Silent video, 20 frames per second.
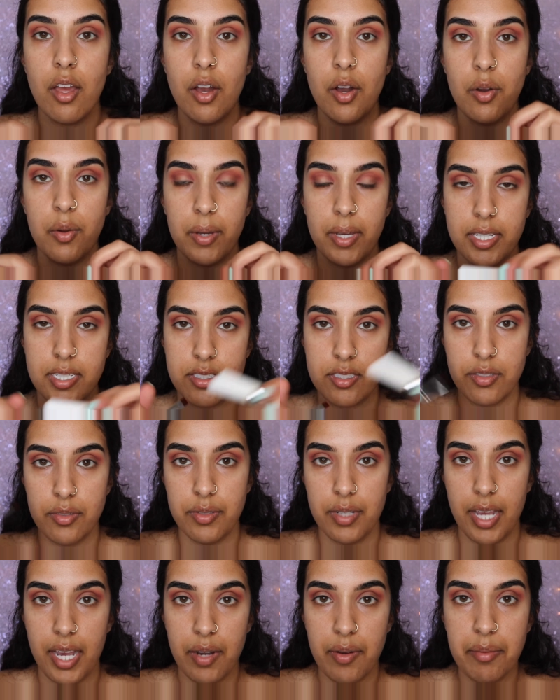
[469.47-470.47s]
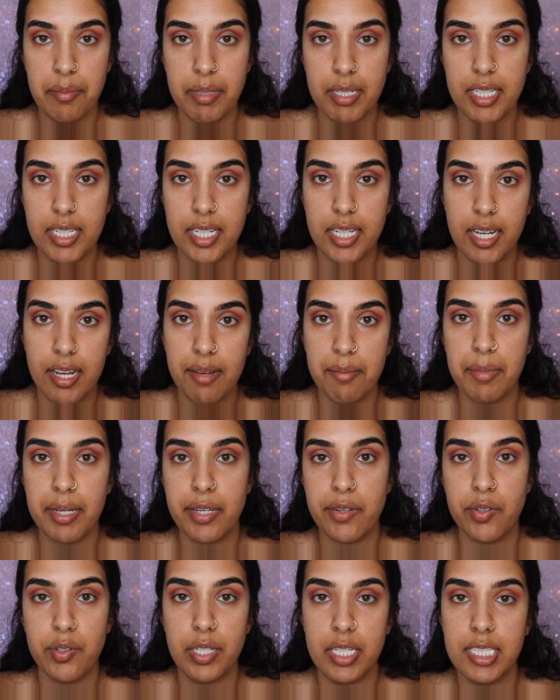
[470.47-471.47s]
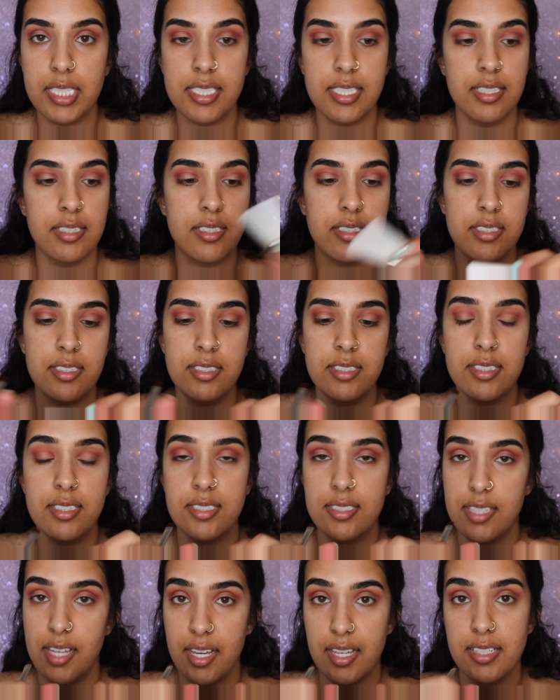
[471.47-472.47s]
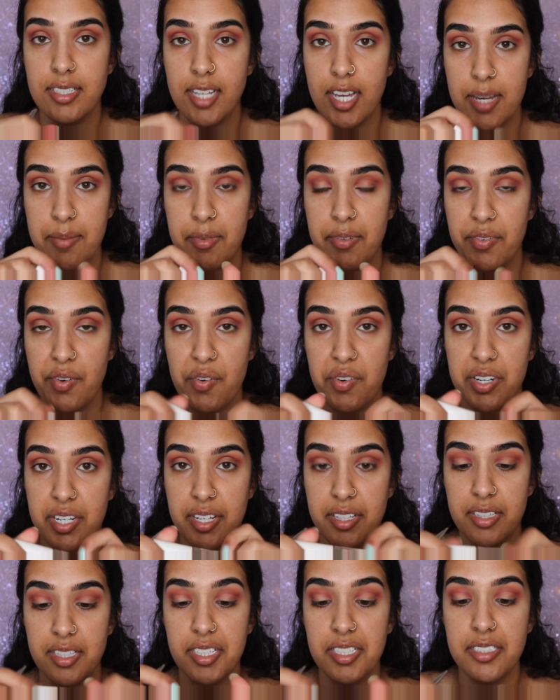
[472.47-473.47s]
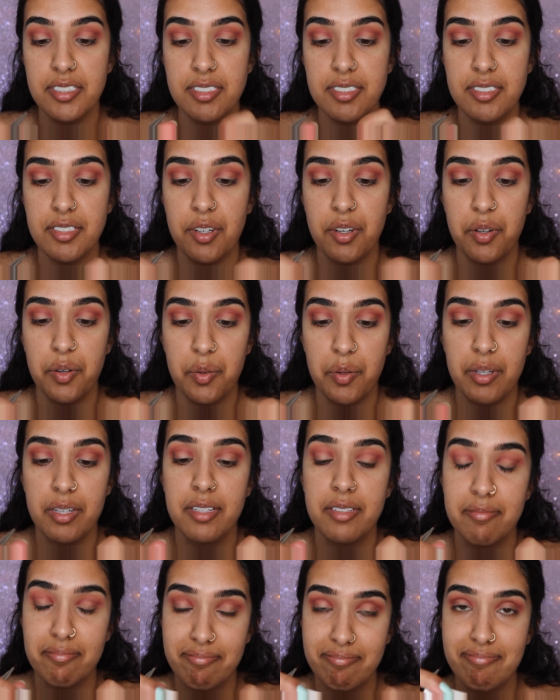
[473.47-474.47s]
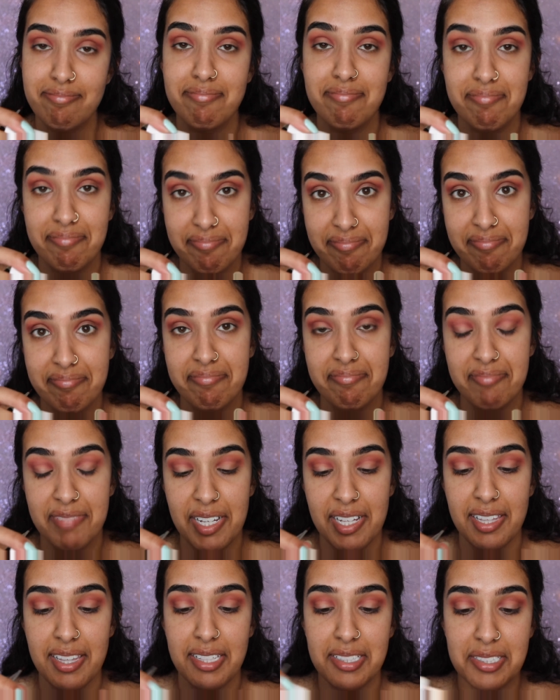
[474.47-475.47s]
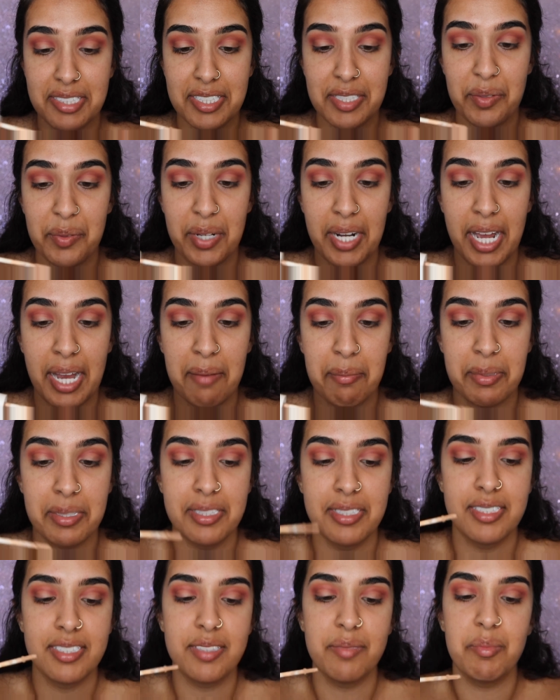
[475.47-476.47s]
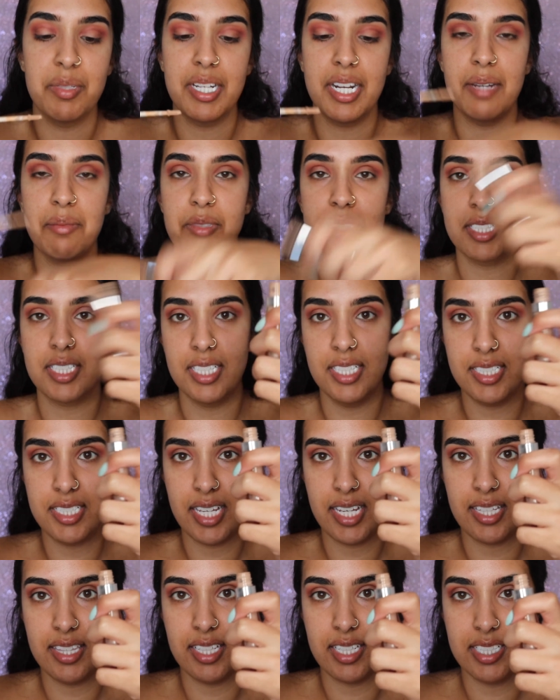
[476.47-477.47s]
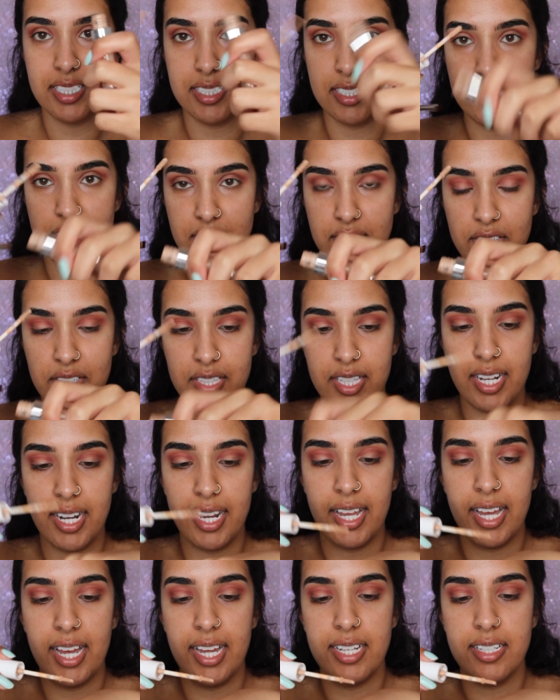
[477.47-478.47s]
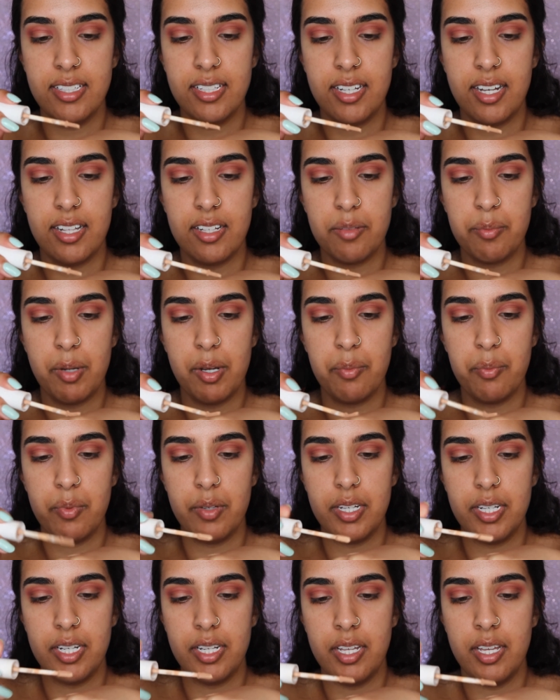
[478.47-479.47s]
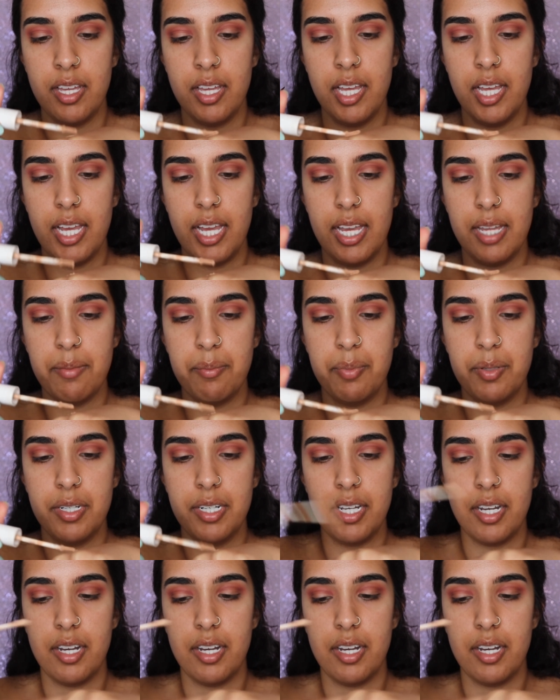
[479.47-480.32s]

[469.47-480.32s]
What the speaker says: Okay, so now I'm gonna cut my crease, and this is the second time I've ever done this, so let's see what happens. But I'm just gonna take the concealer that I had, the Colourpop one, and put it